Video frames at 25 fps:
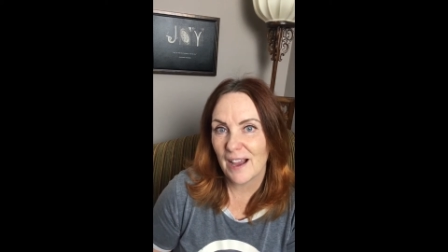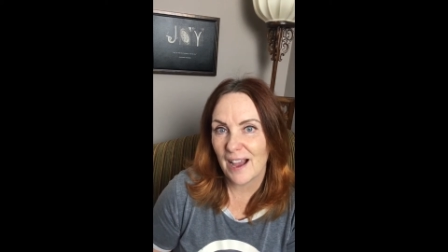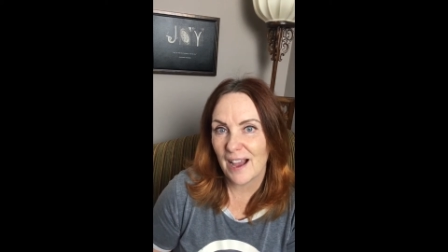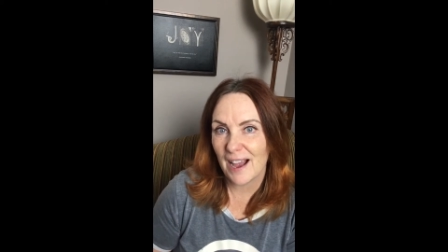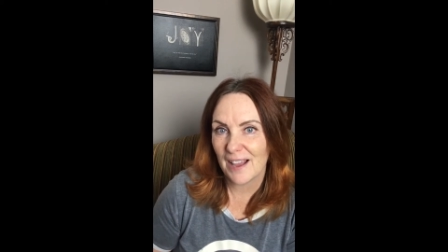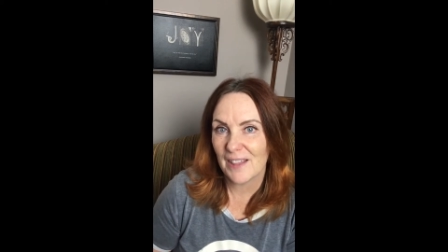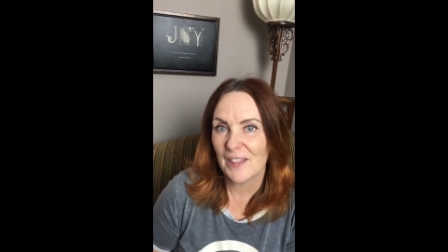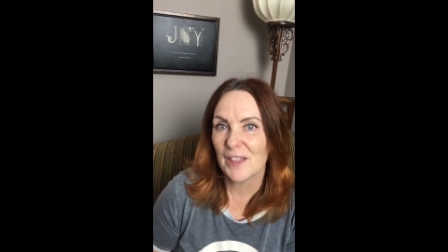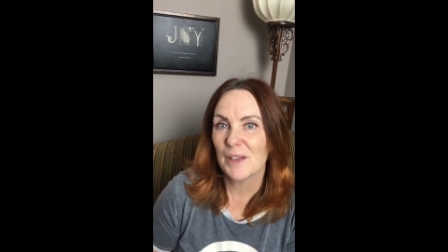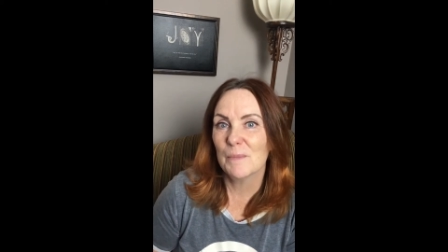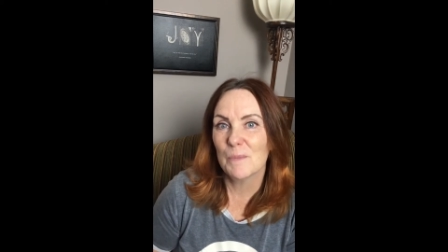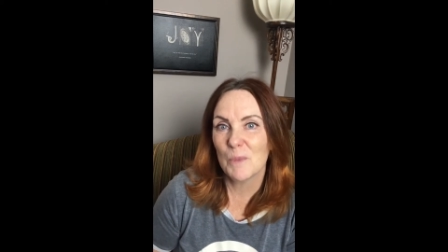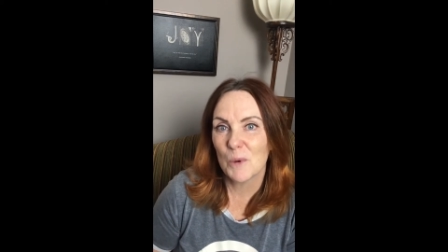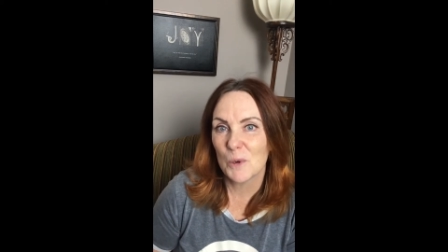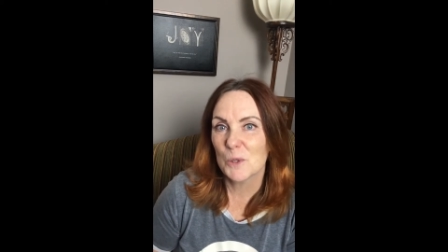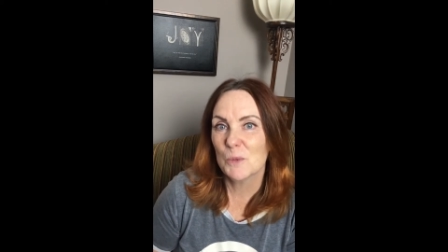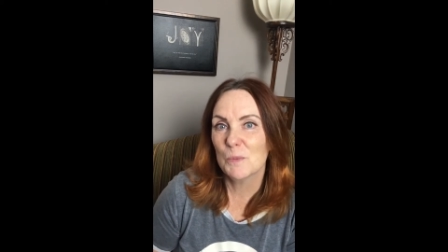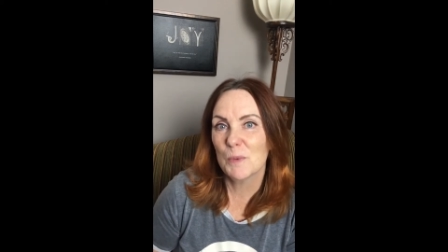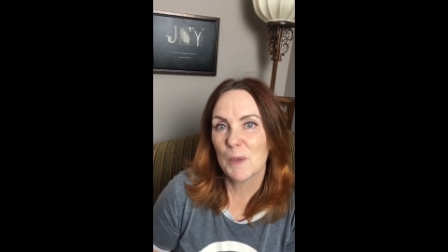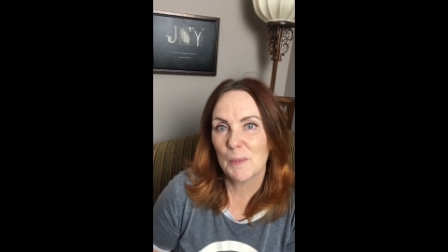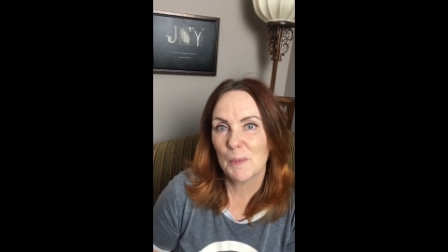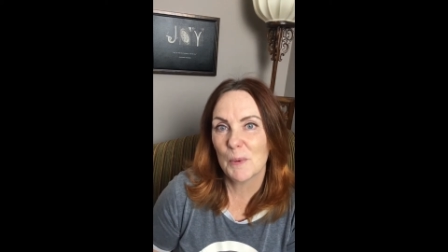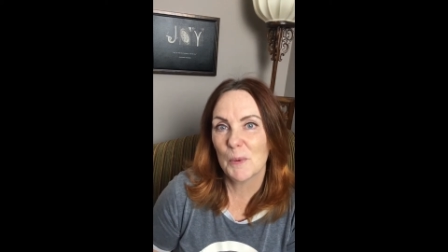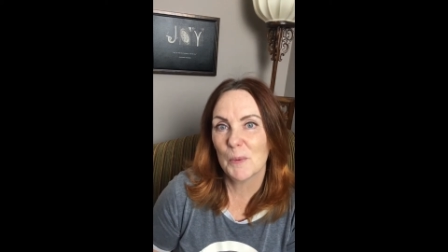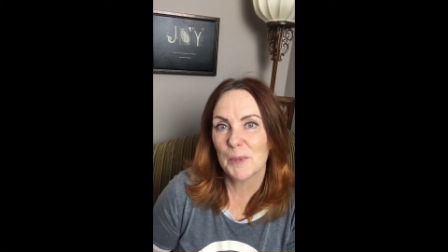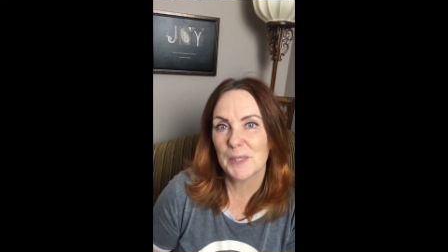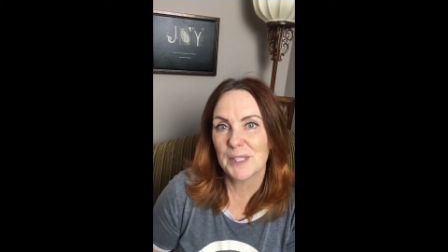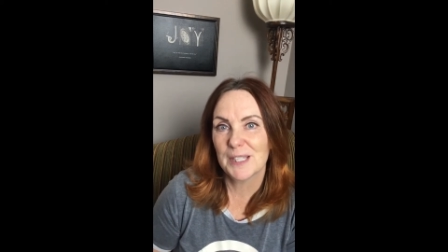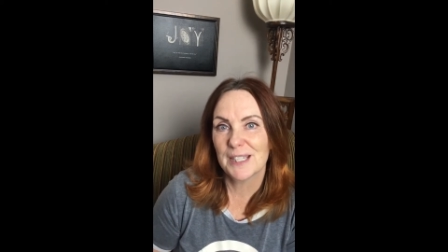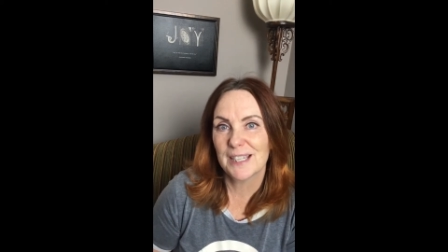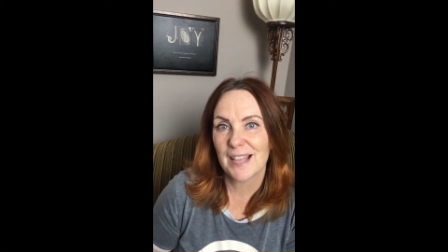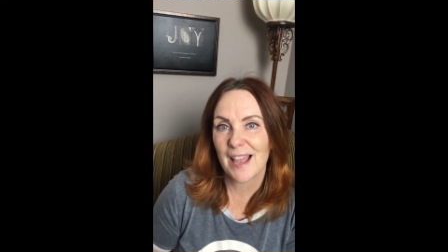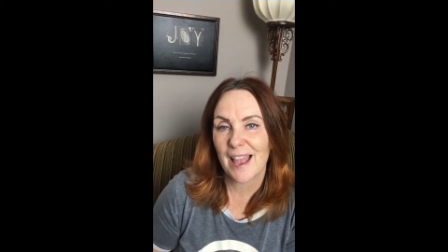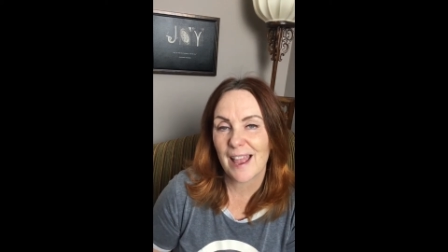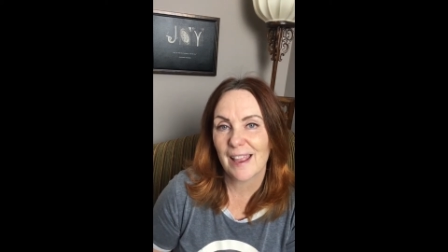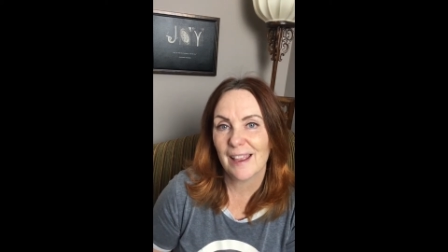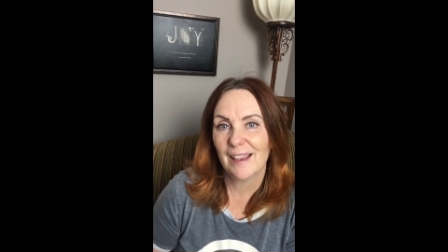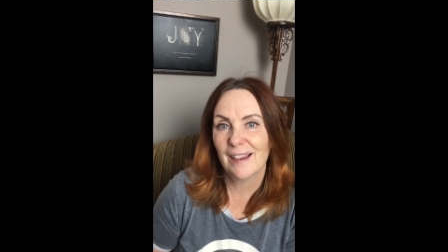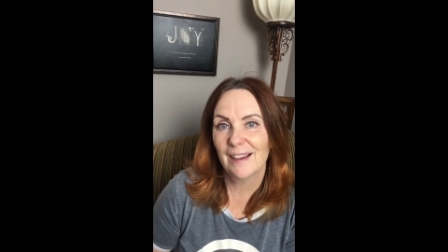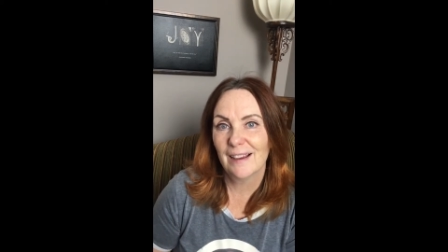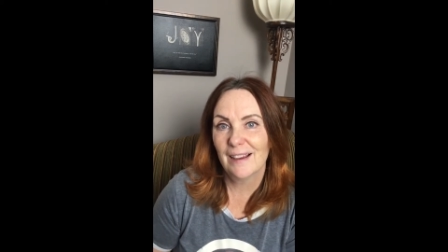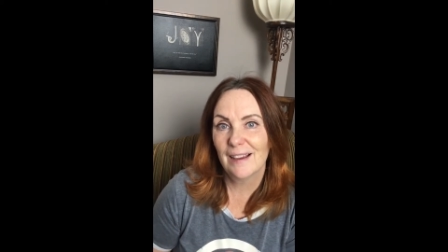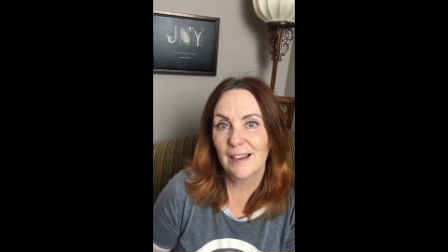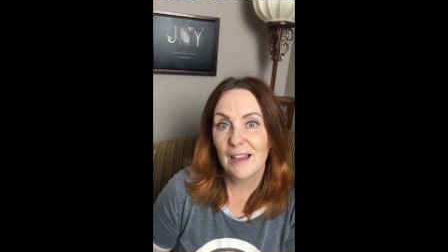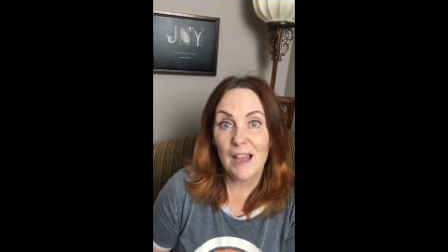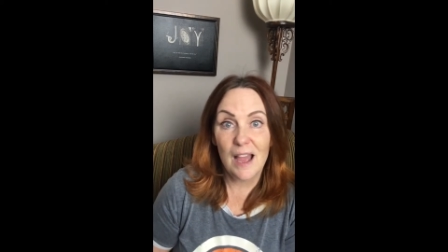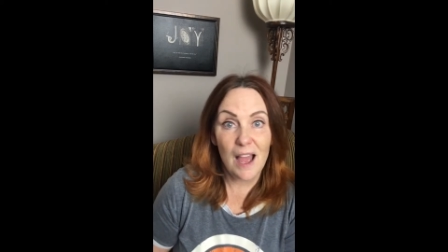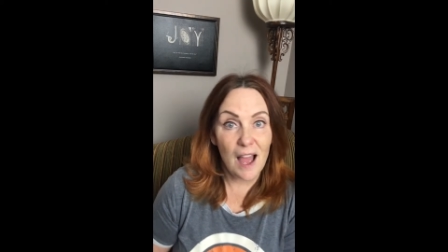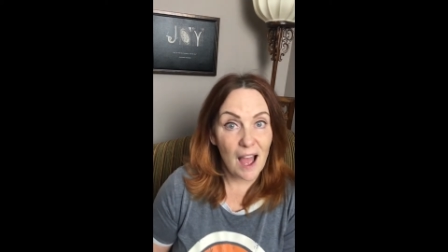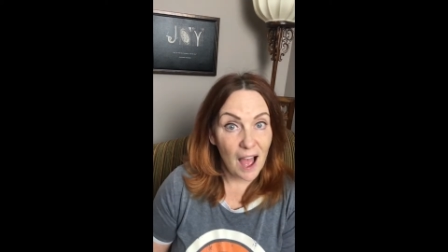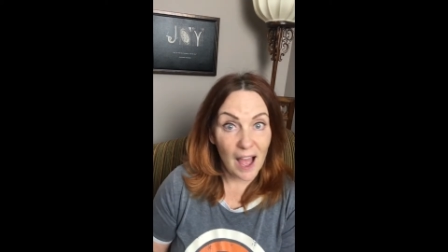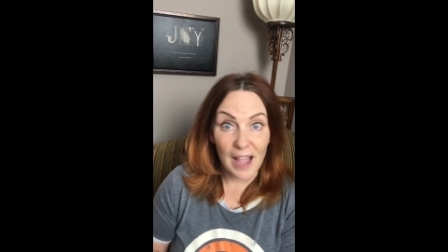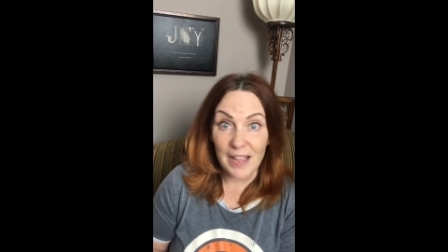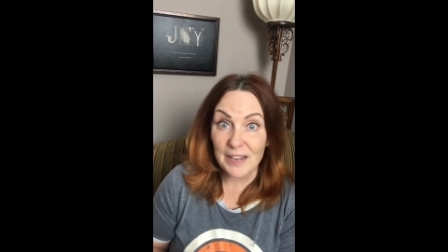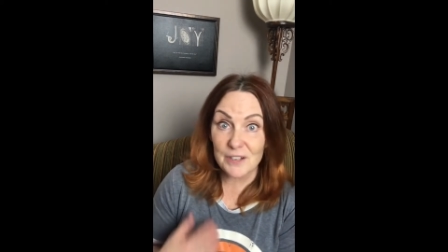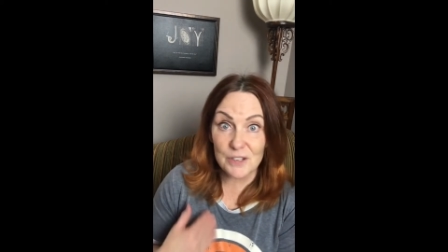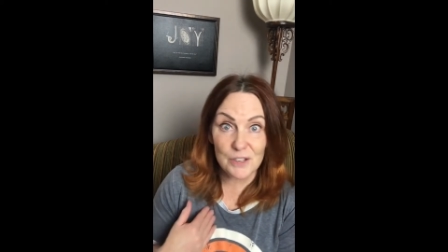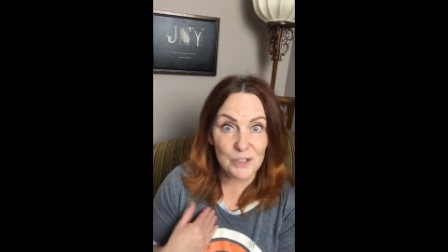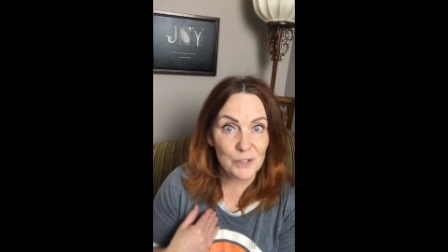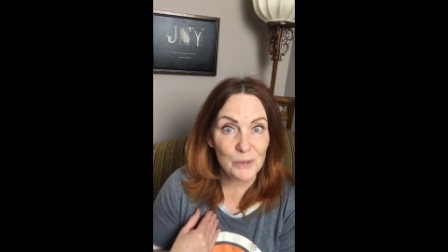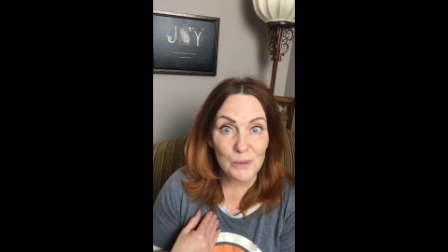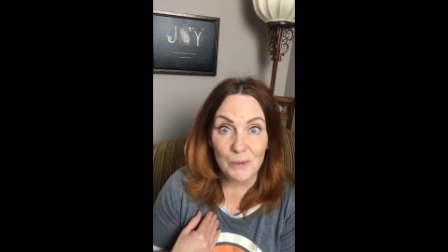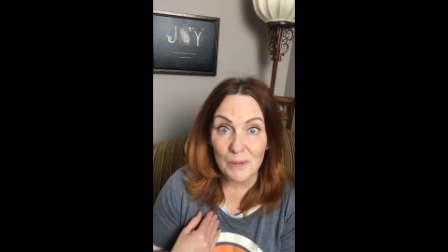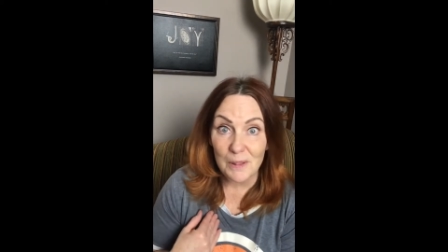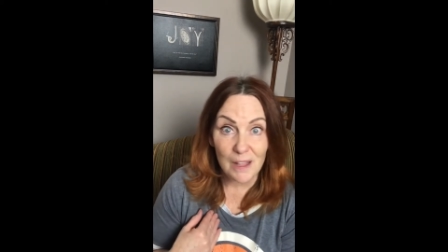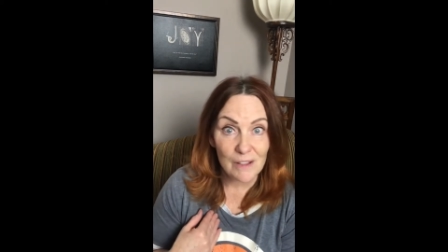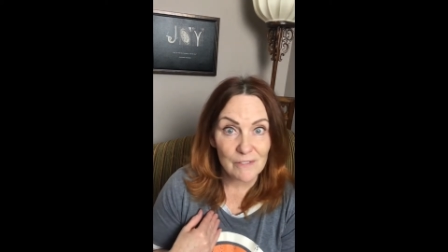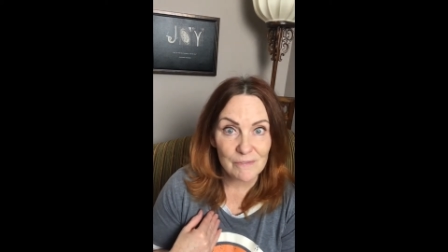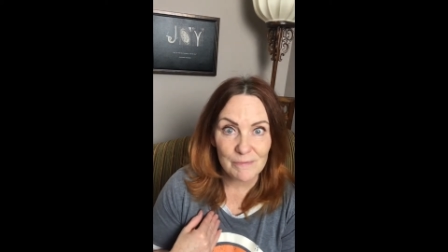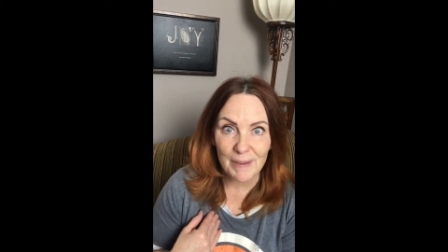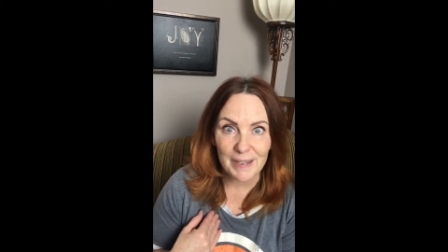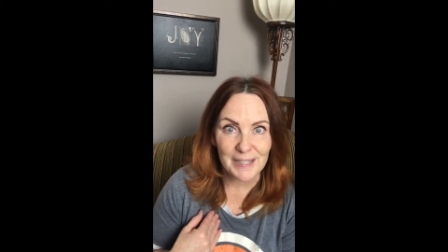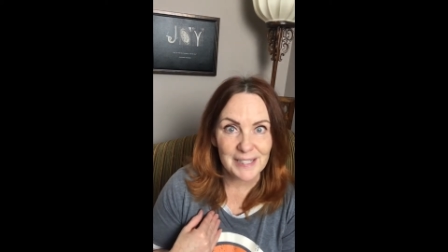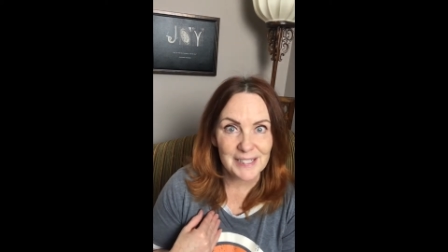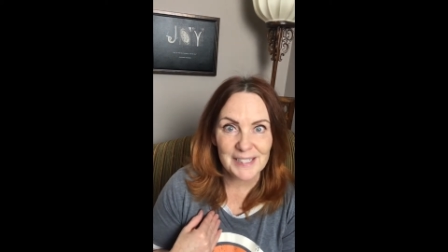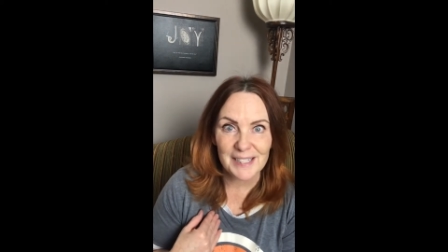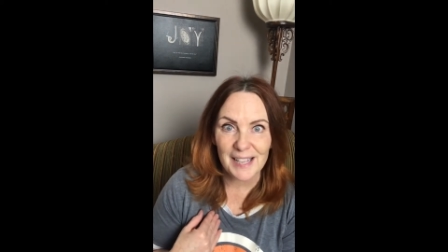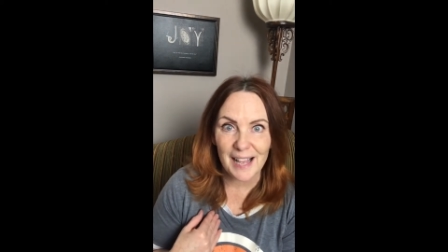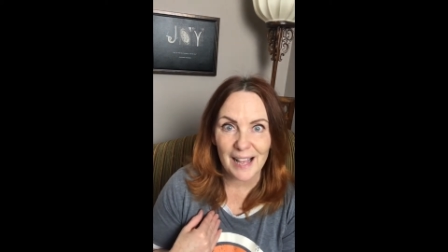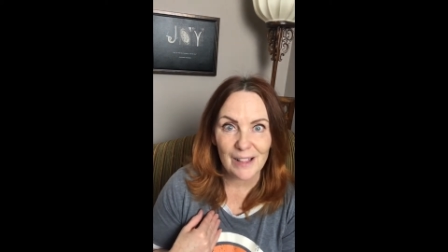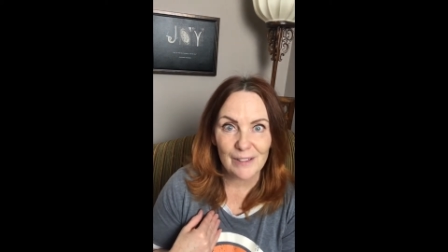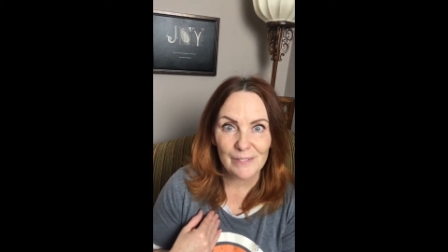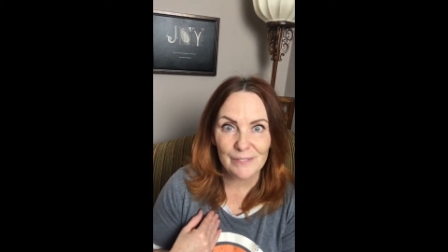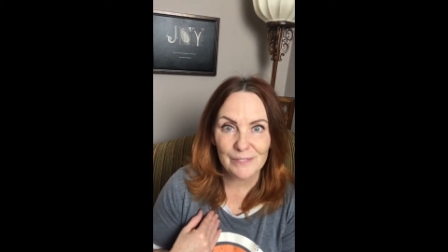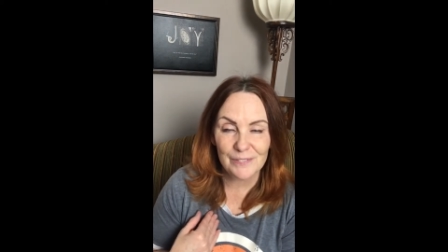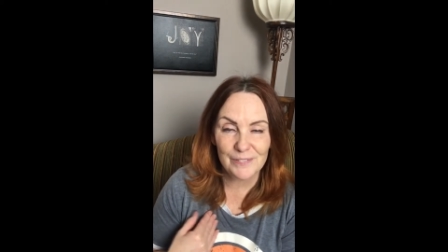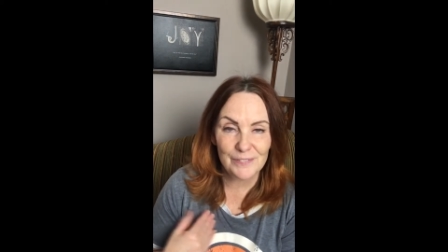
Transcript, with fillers: I think most people would say, I do love myself.